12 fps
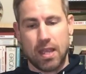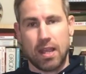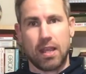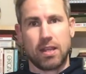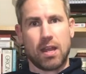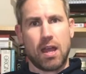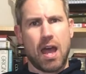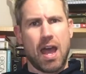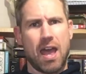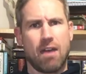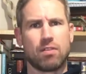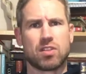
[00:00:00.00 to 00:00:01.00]
and
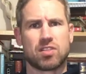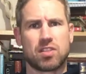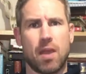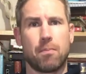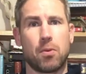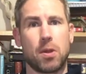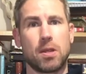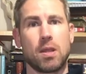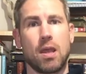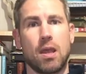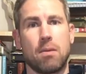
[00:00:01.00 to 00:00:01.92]
I have a separate